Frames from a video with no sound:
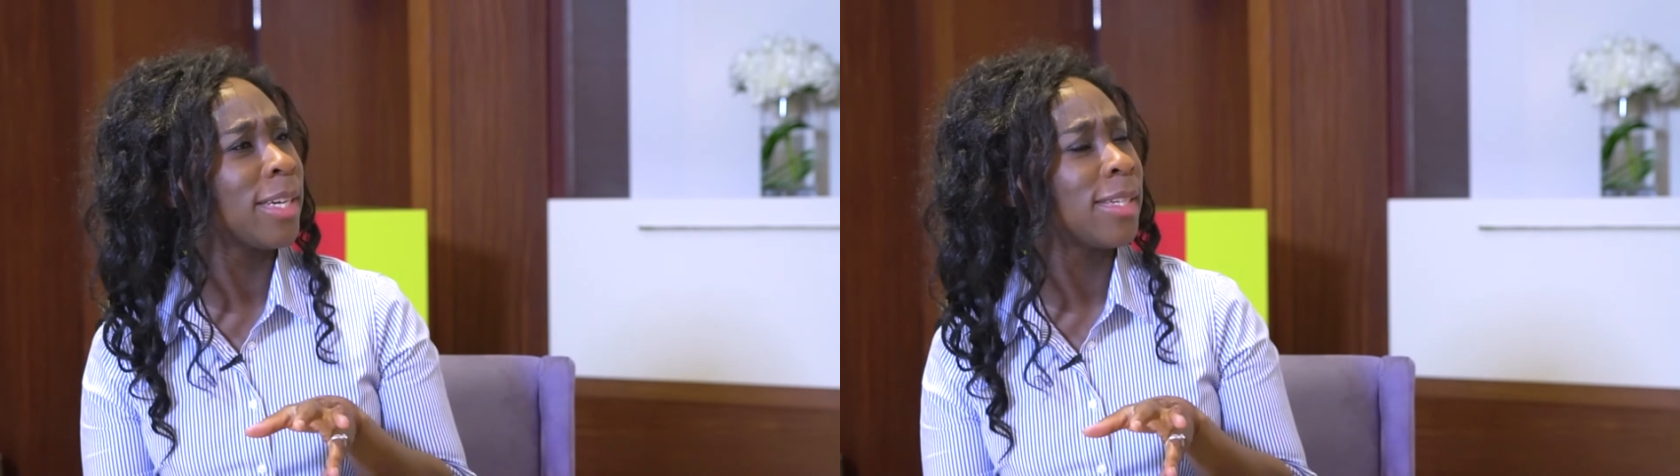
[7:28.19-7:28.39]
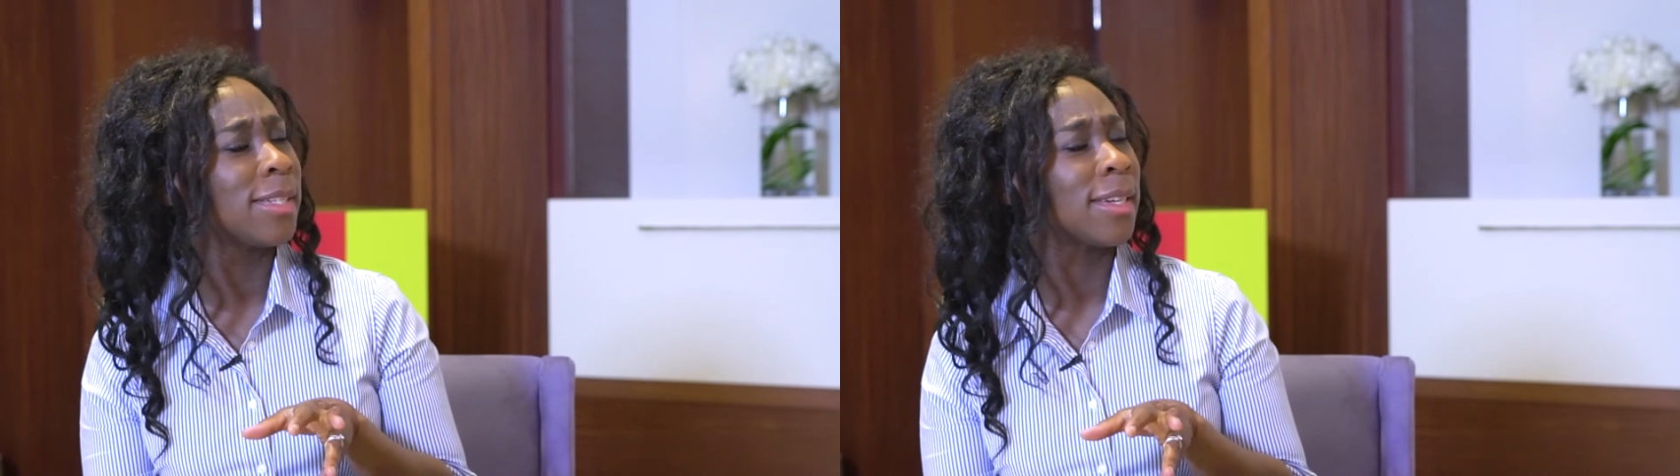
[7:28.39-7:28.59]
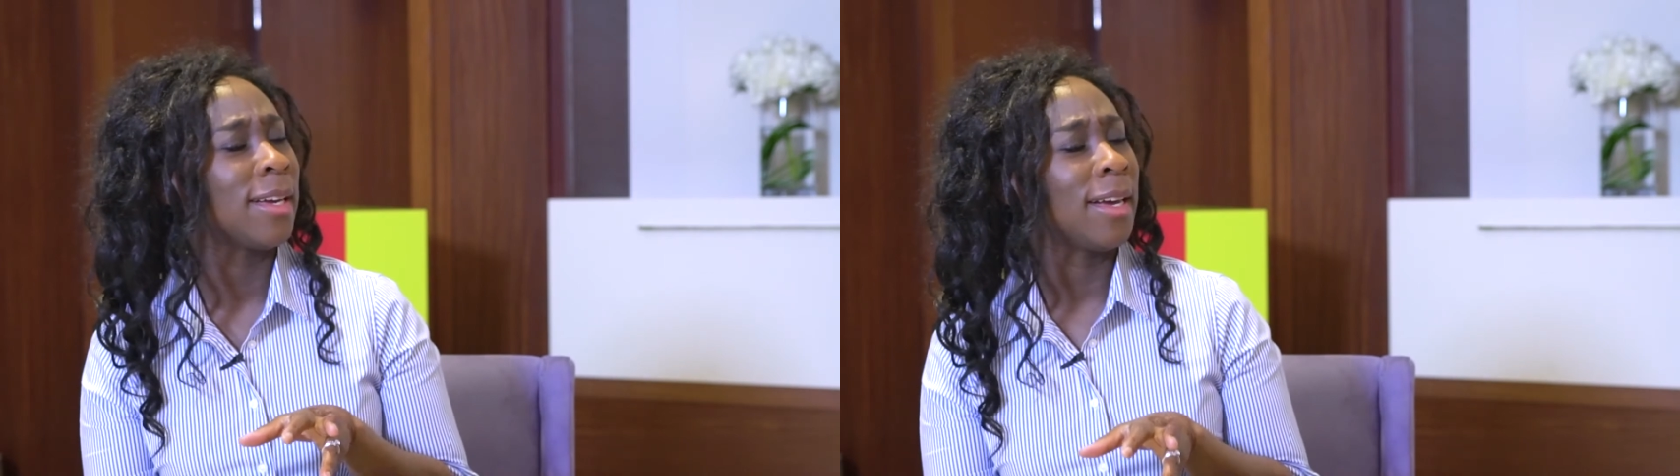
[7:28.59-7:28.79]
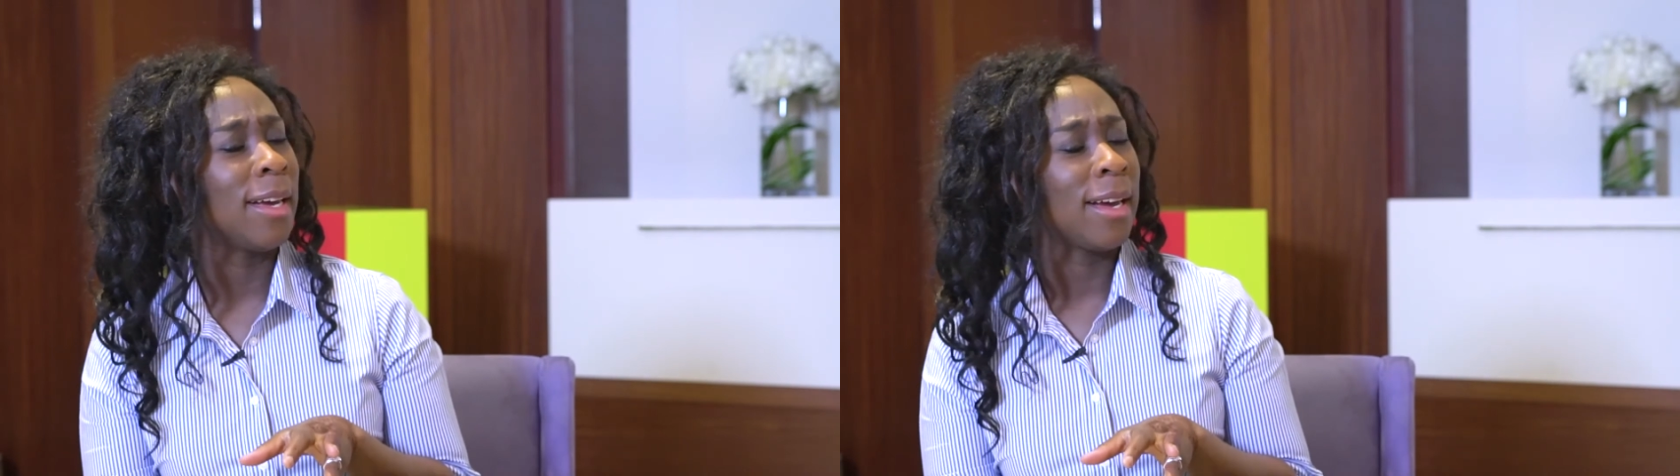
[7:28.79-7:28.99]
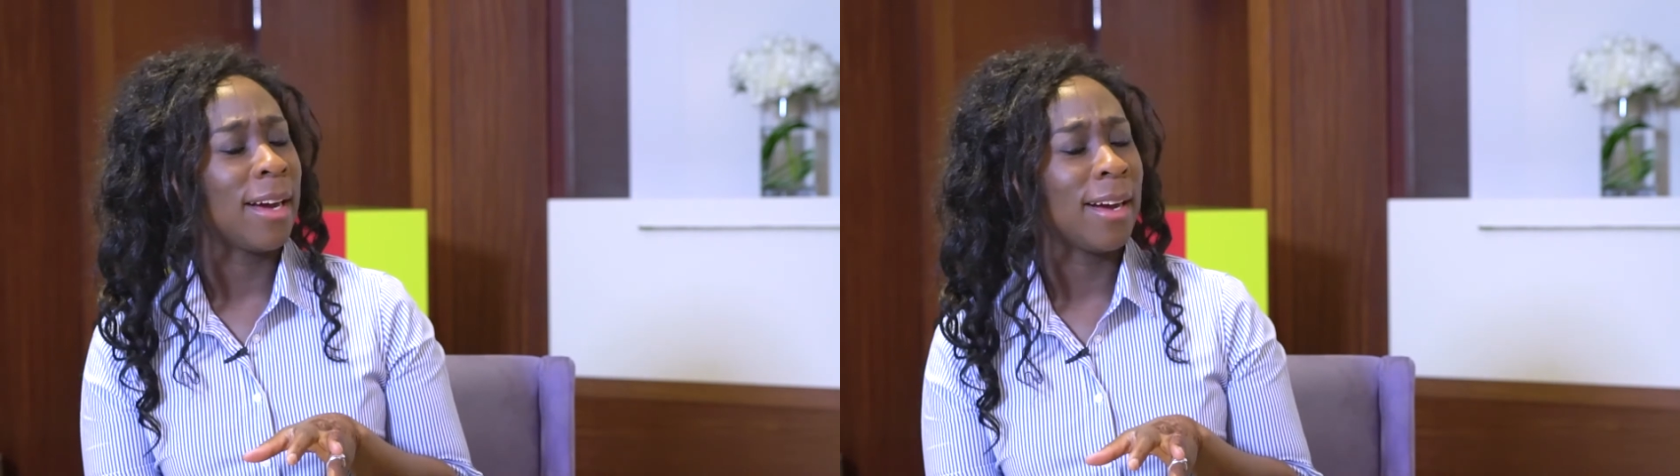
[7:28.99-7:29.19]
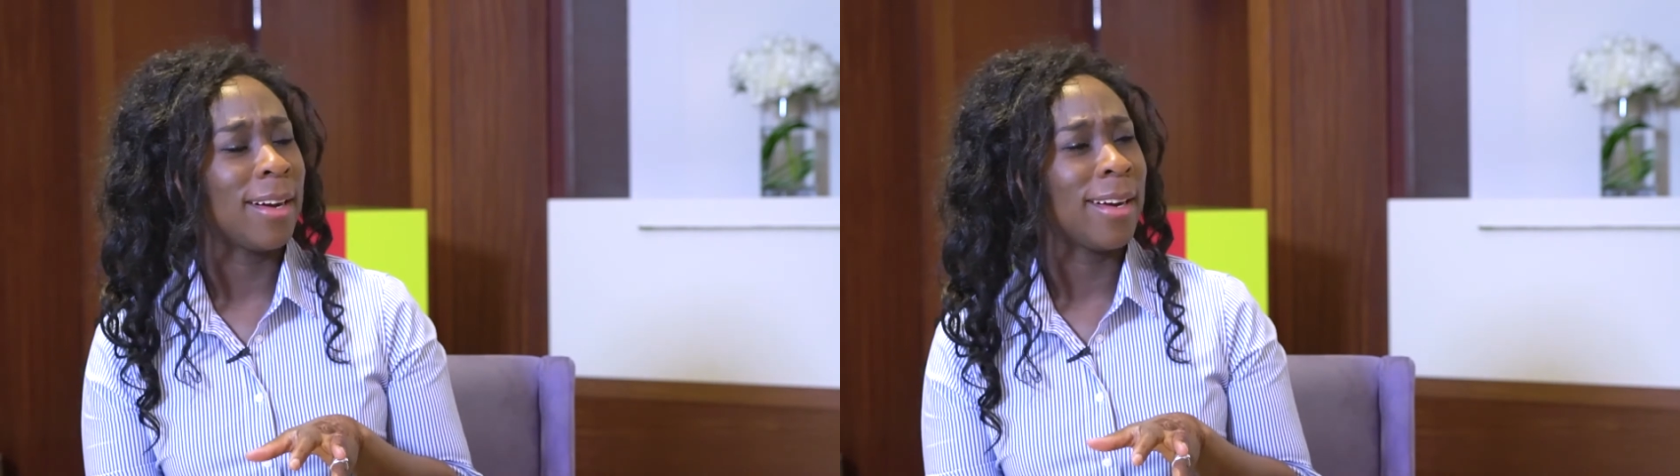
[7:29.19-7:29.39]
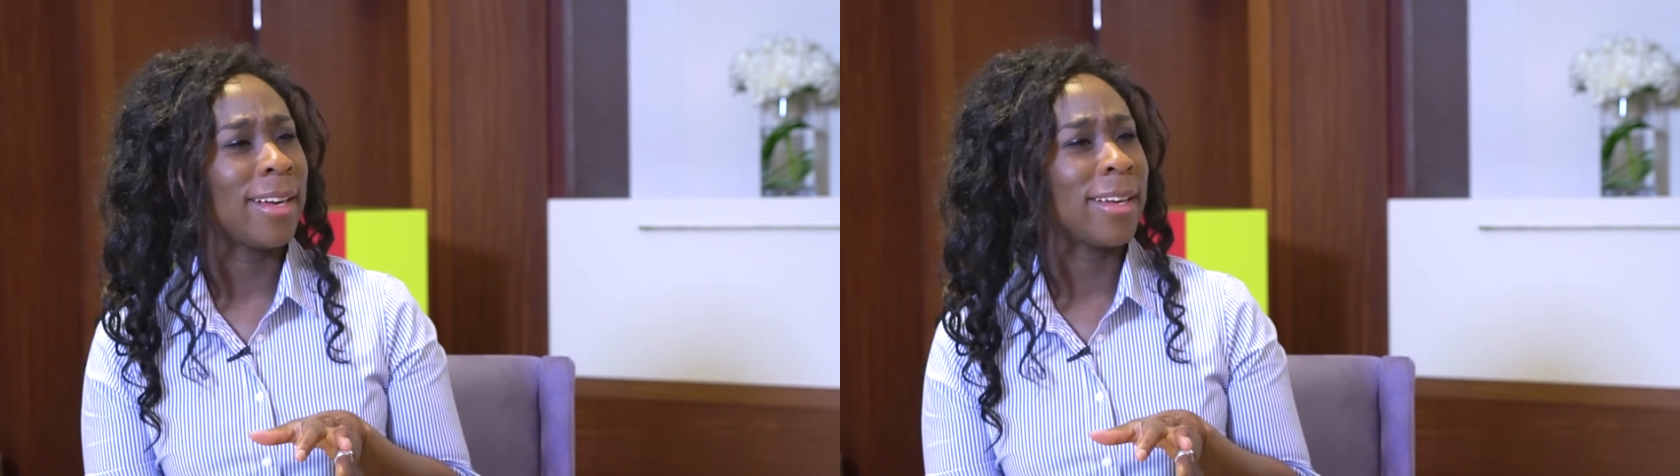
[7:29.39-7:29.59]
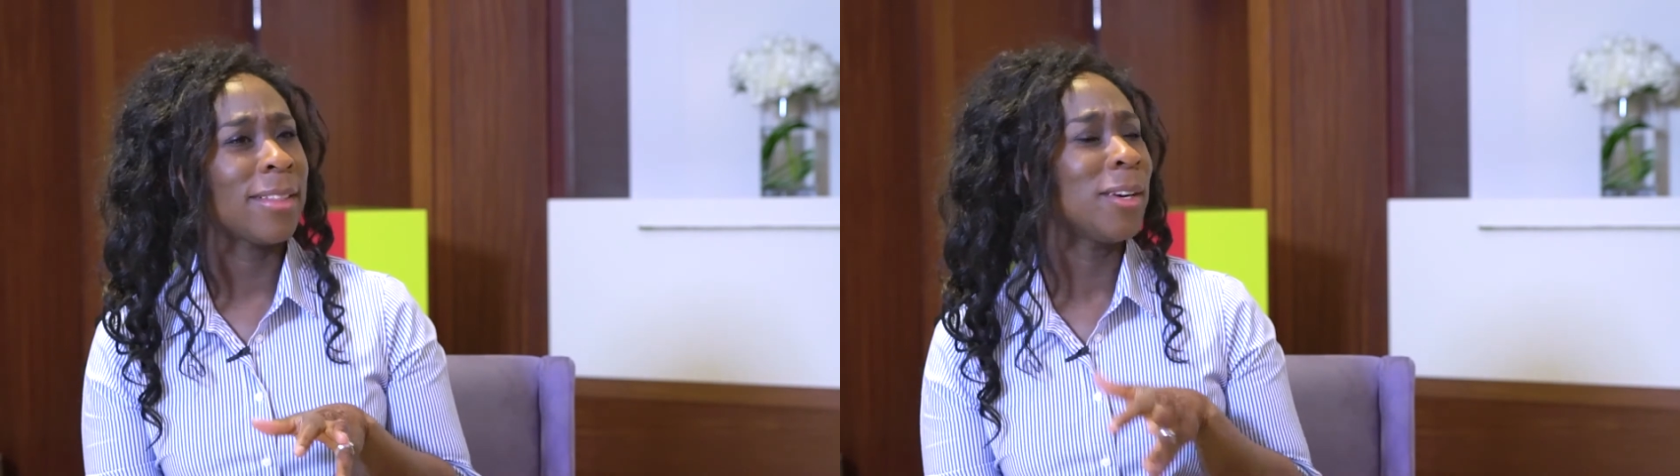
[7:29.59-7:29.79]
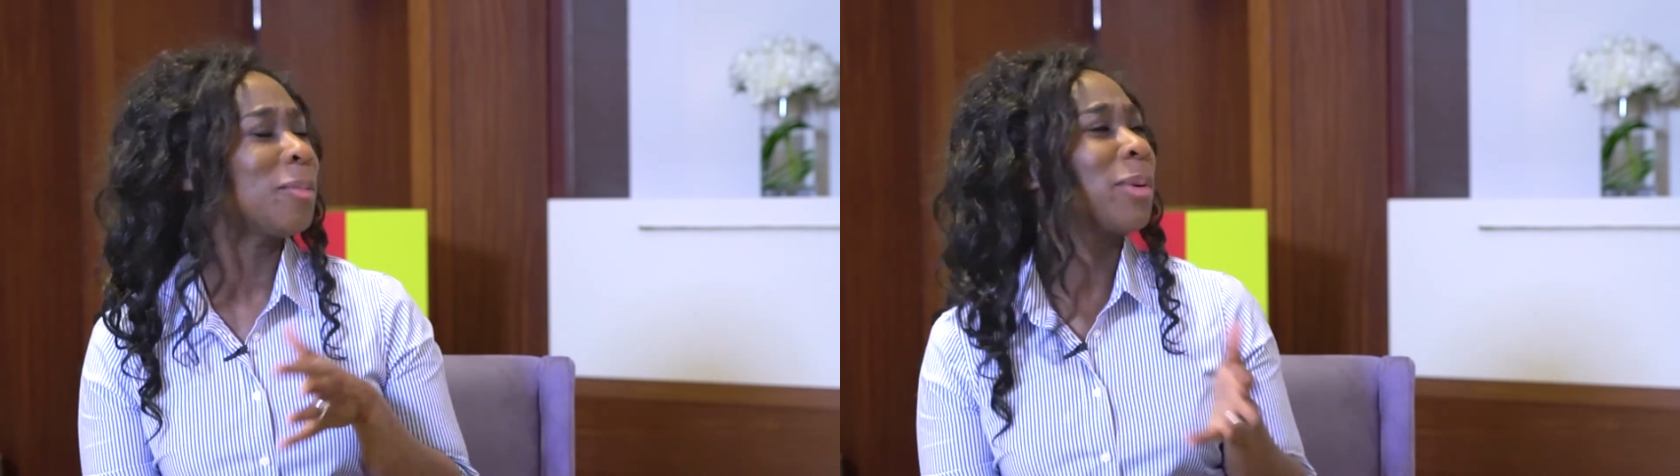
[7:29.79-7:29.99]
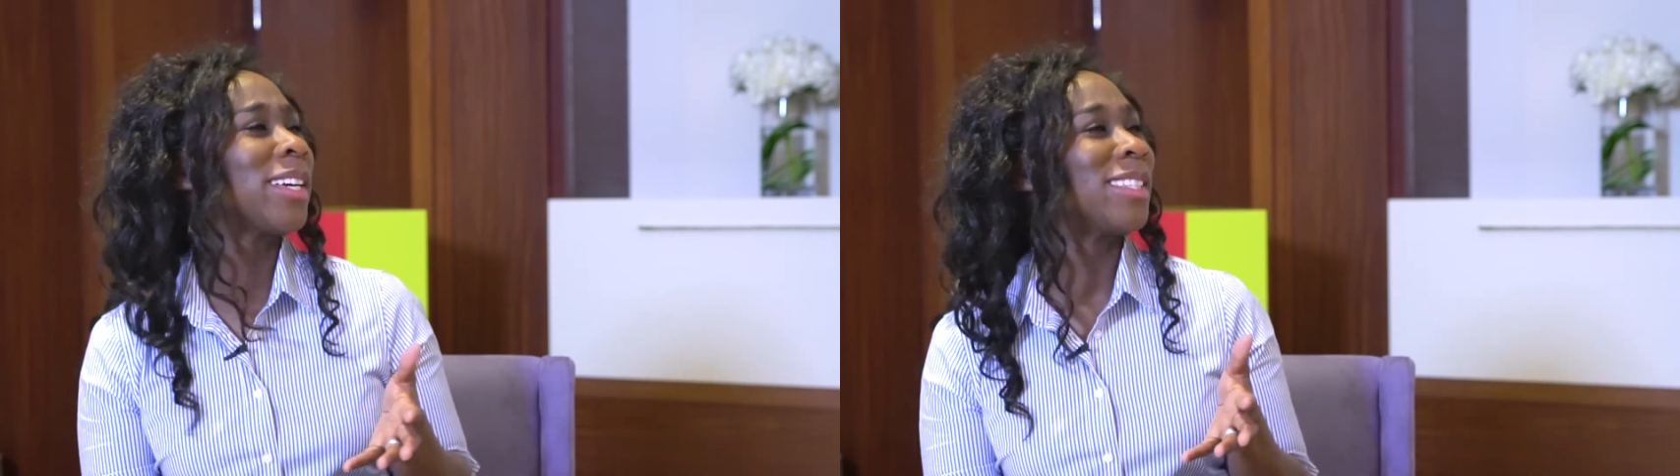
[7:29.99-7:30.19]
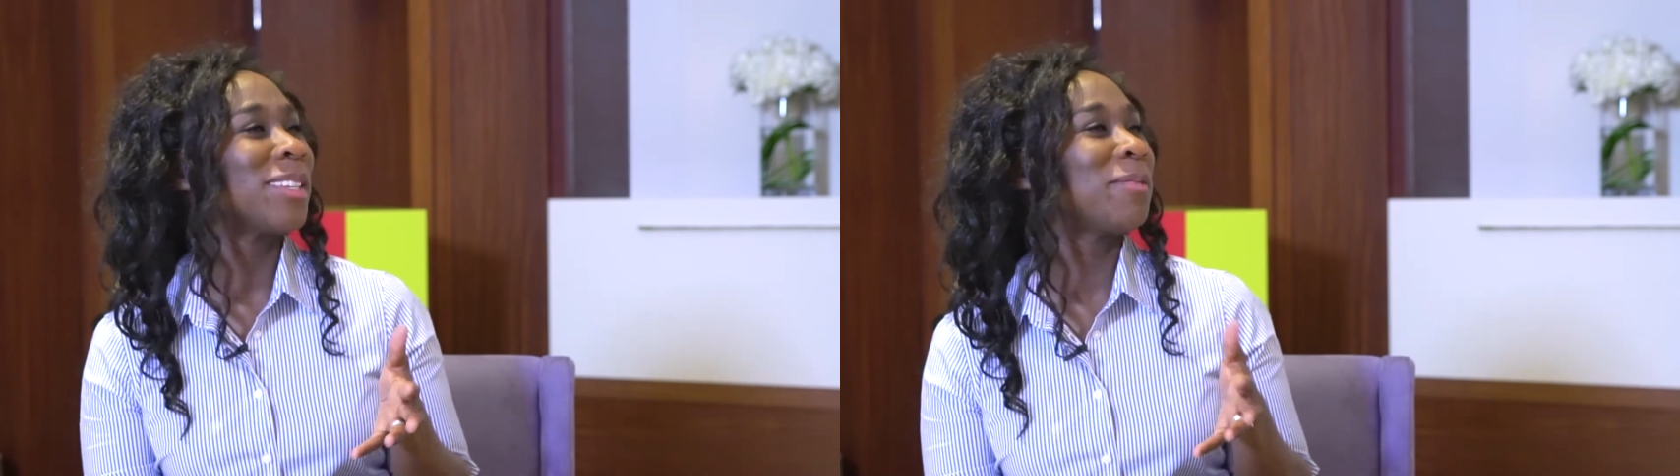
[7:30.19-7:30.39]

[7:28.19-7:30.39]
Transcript: it. And I thought Borges had